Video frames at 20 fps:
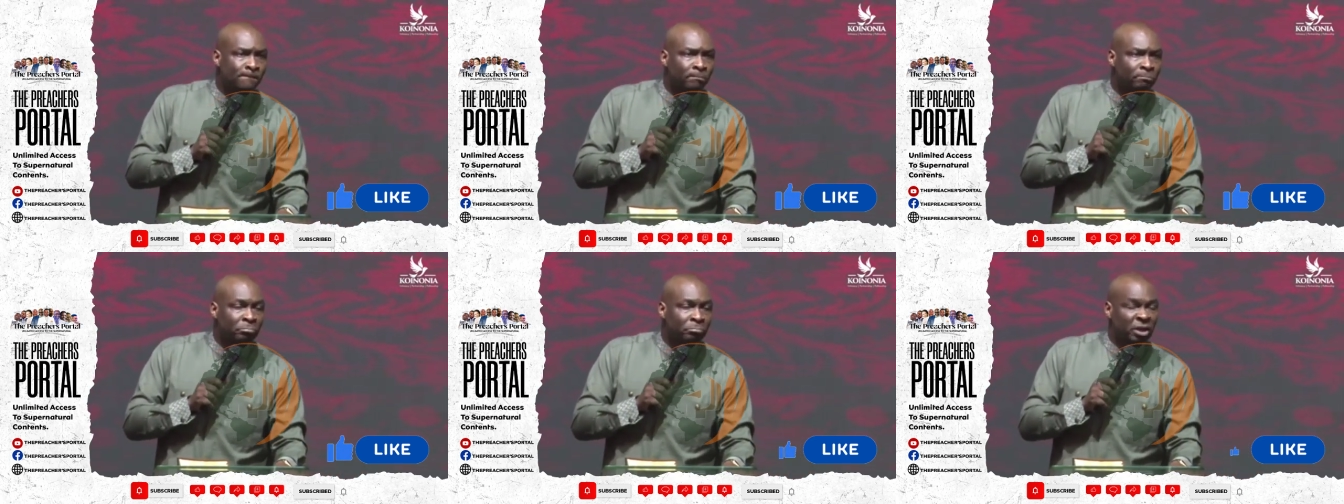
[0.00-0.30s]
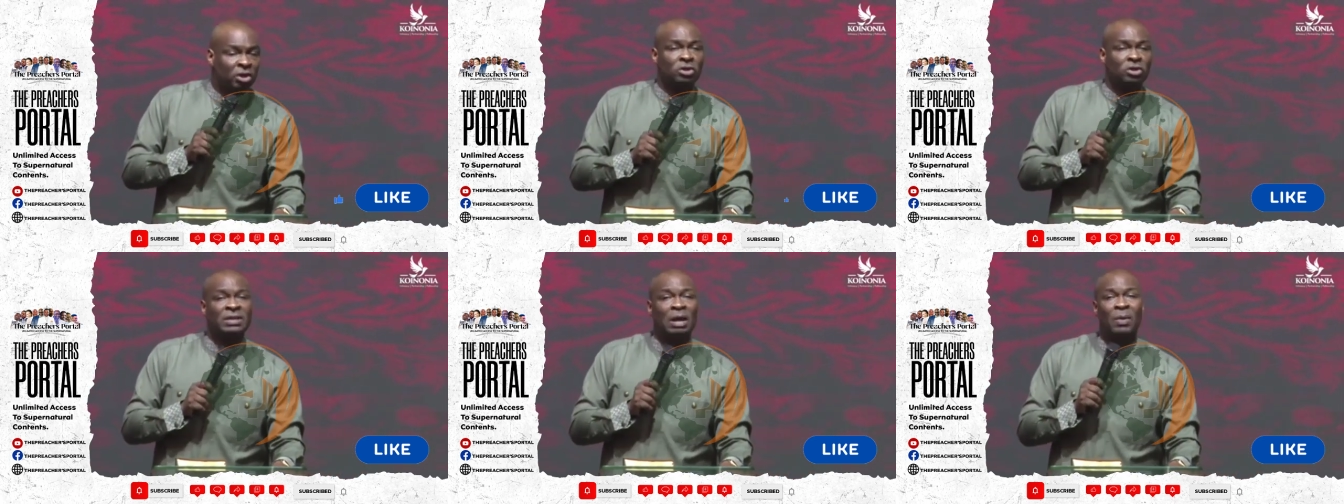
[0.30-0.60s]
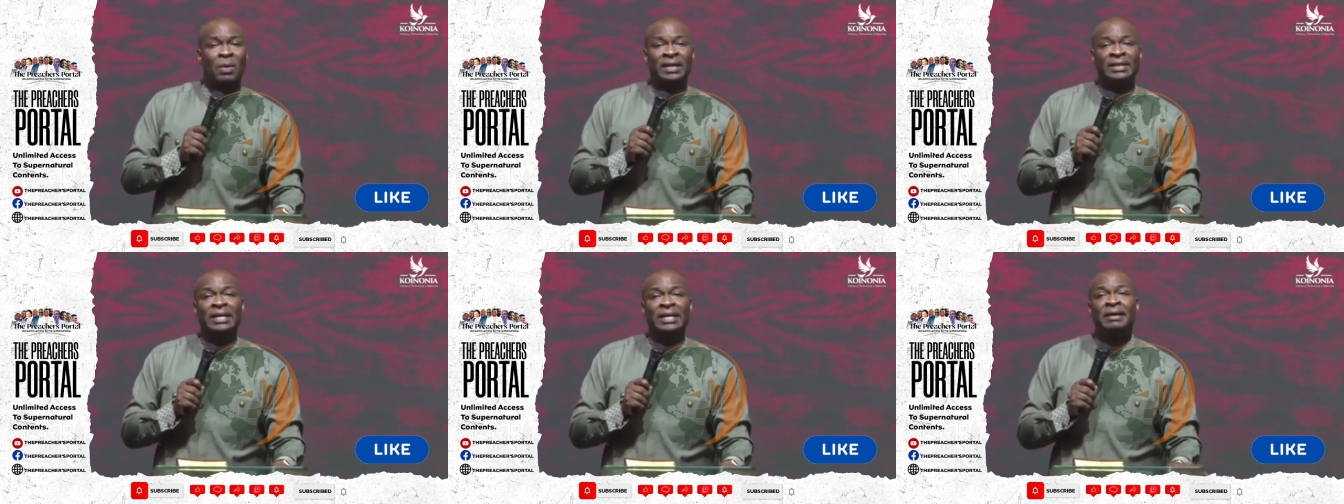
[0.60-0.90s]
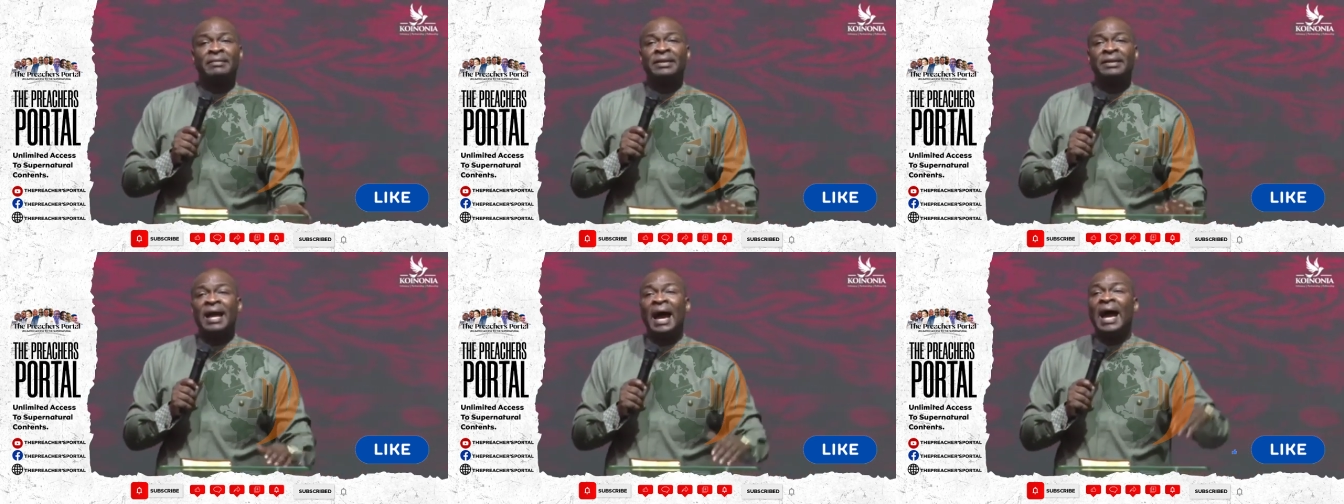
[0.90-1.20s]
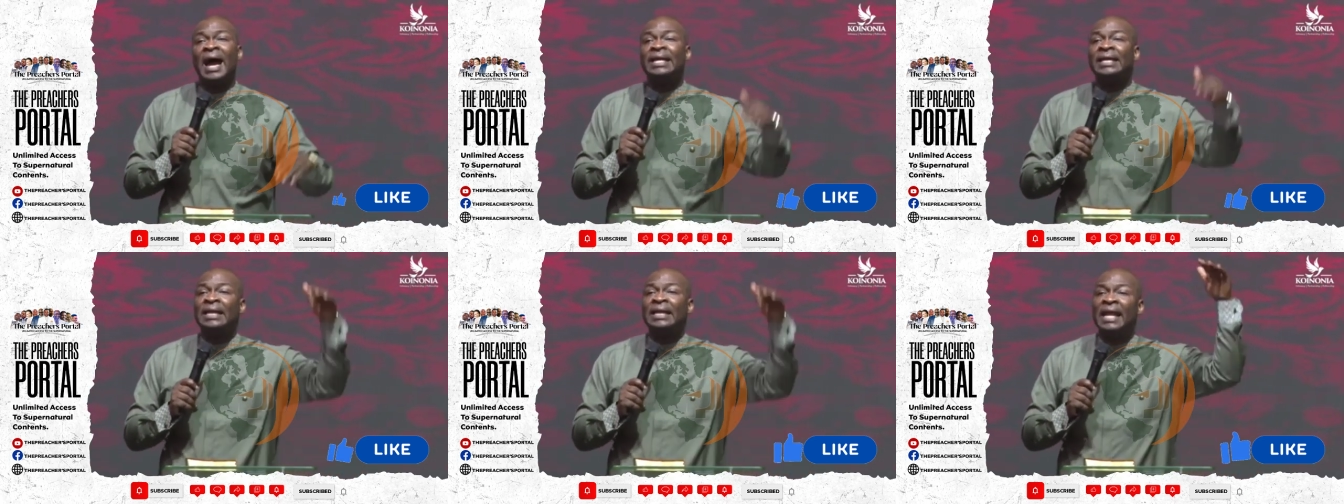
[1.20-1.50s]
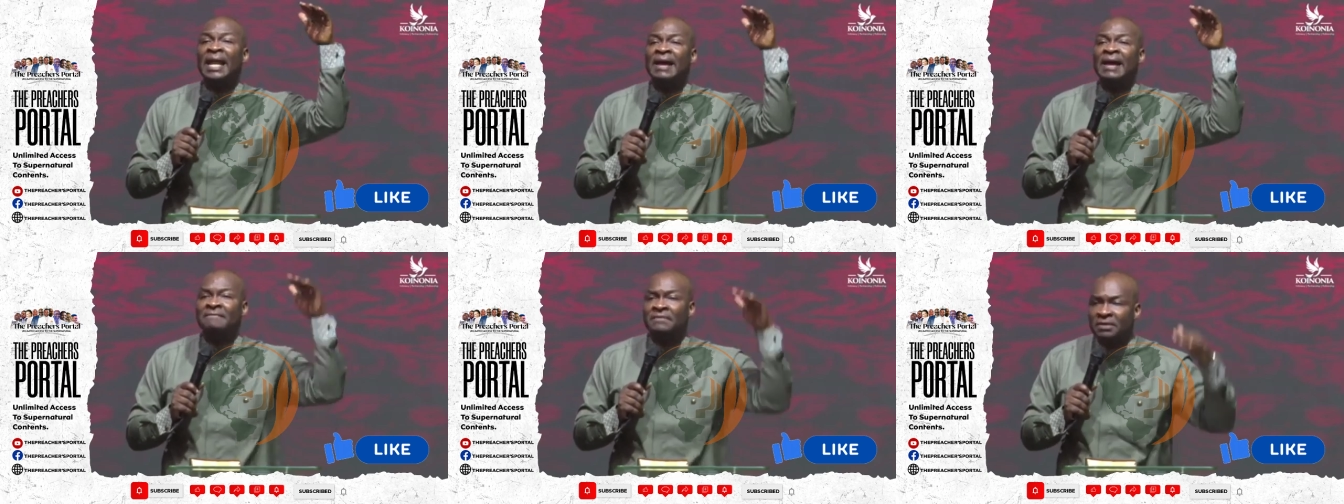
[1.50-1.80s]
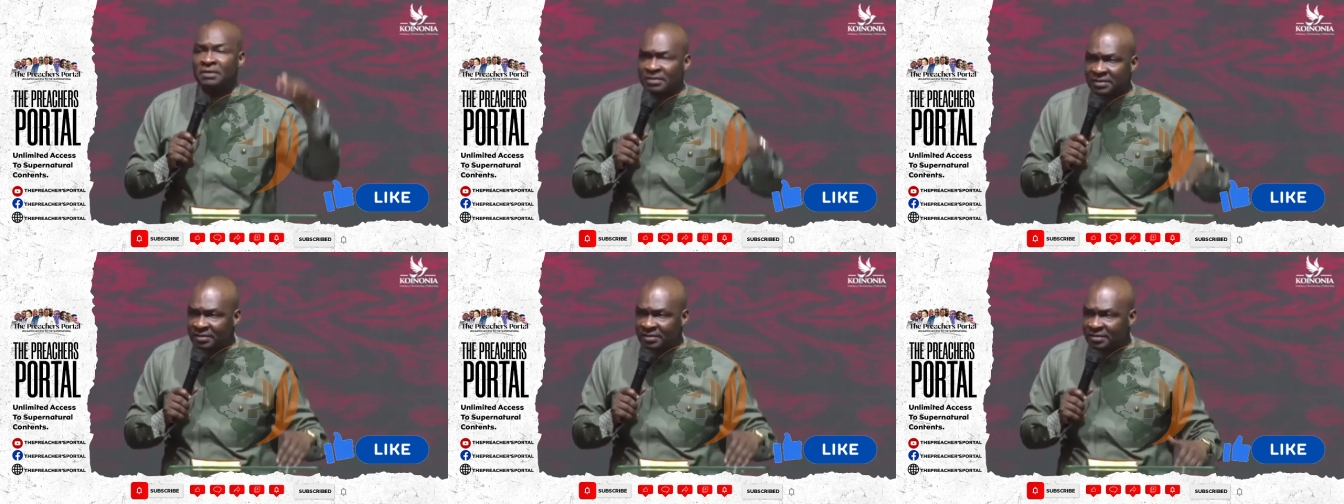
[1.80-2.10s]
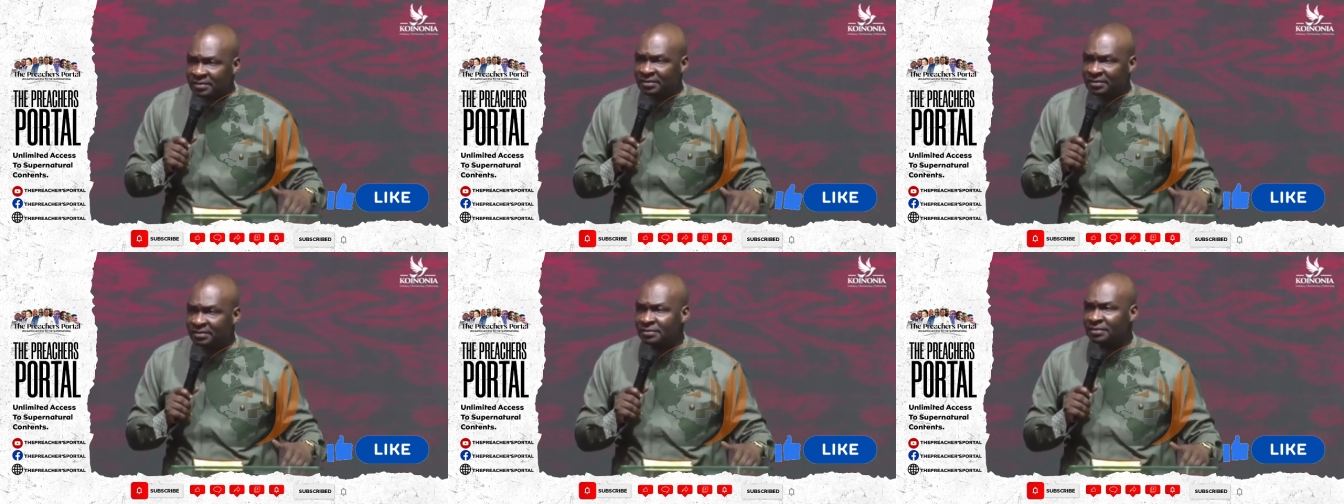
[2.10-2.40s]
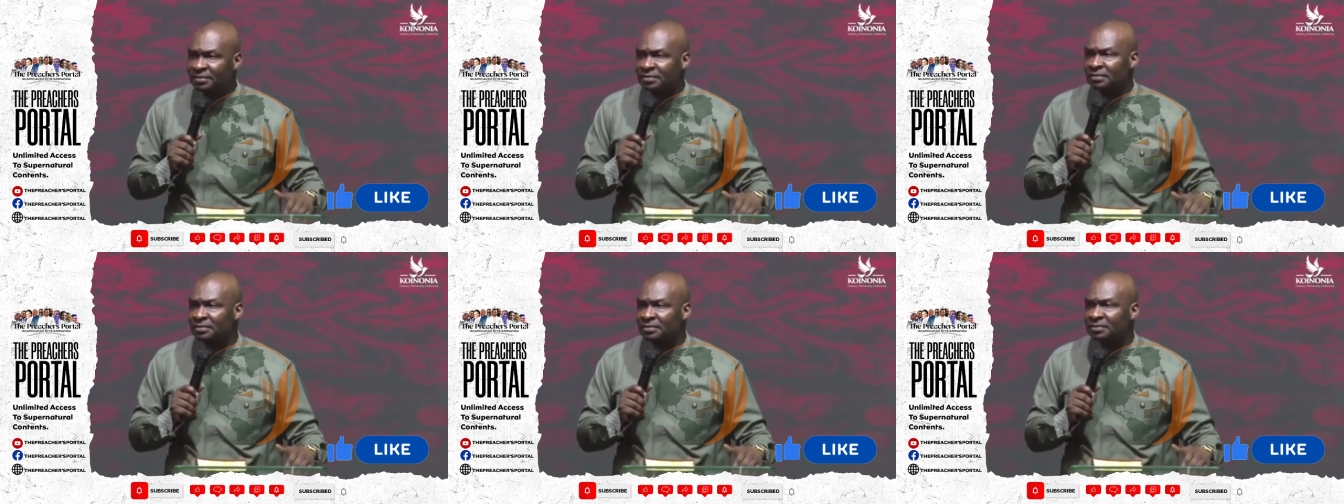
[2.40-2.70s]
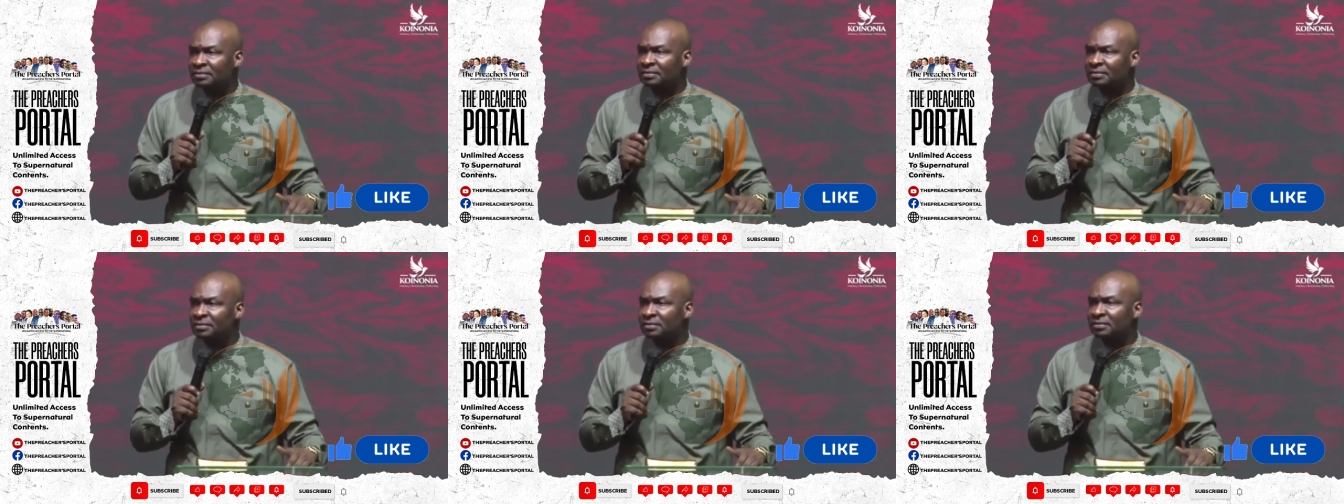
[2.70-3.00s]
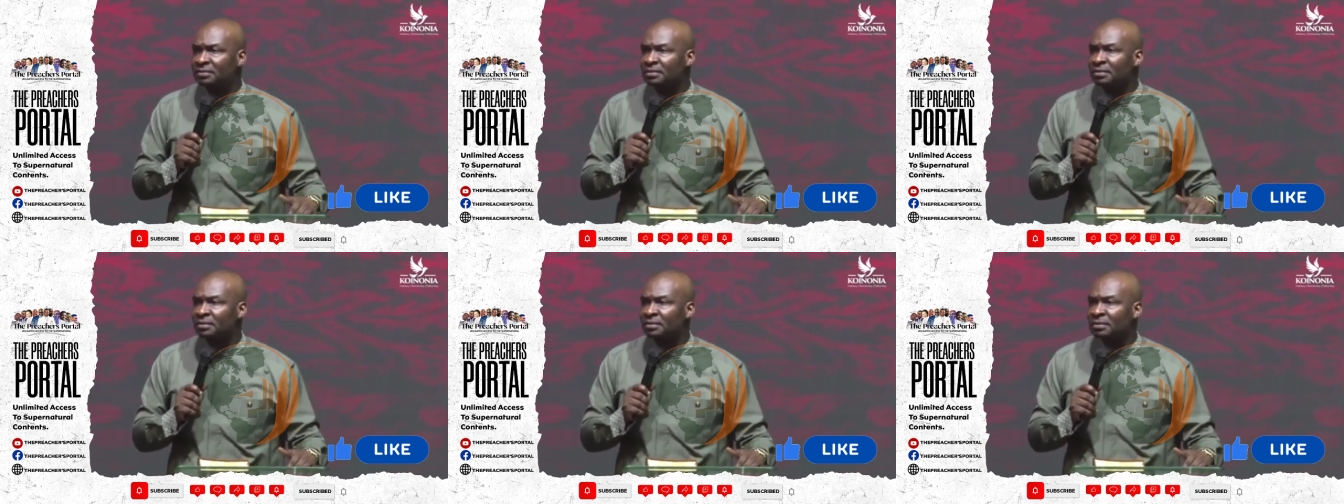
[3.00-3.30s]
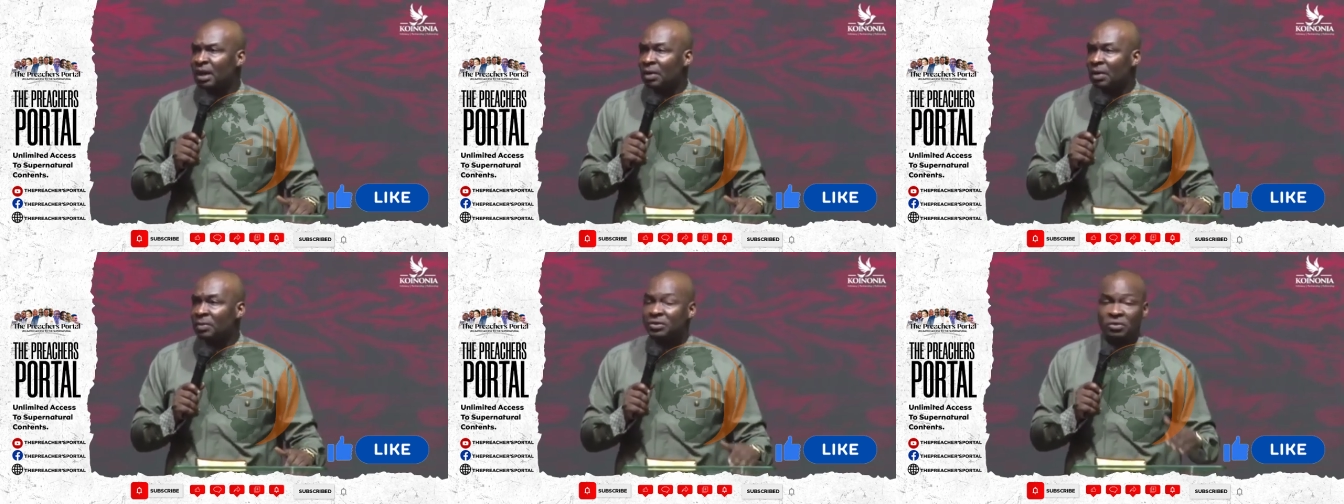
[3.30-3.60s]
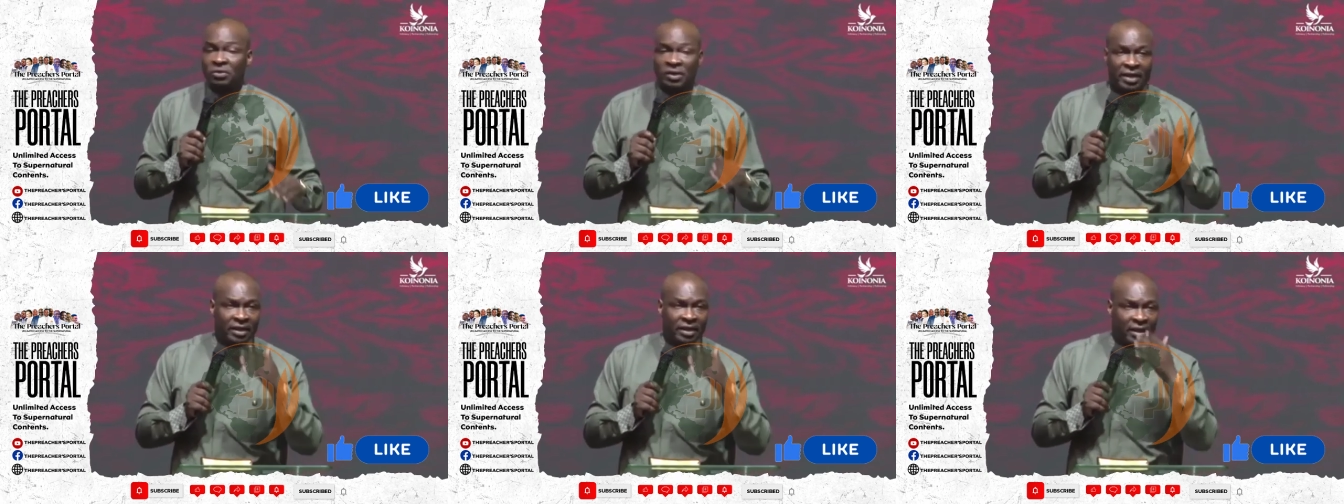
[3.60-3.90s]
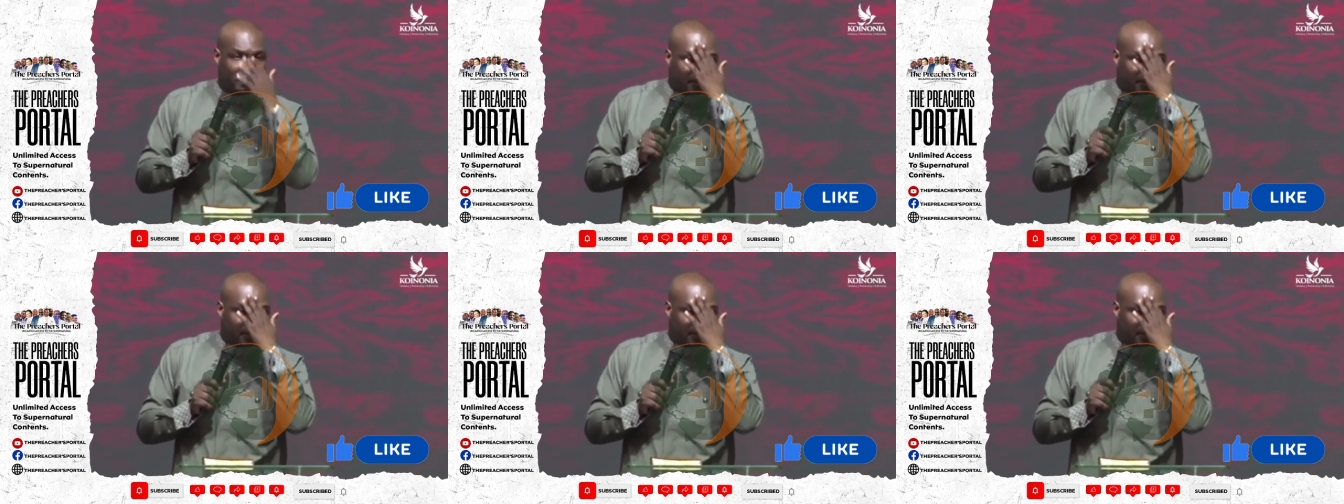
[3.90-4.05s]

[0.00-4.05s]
because our hearing are in levels are we together